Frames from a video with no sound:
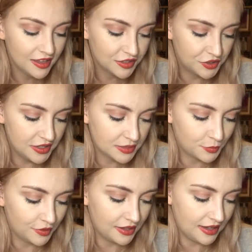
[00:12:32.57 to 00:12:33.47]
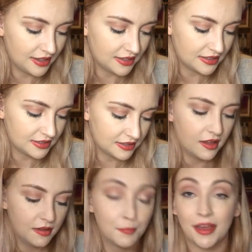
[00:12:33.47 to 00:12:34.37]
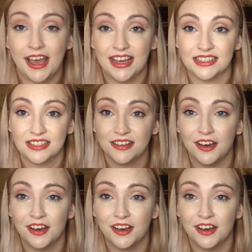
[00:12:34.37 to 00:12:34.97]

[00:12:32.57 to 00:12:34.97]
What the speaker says: So this one is by Hask.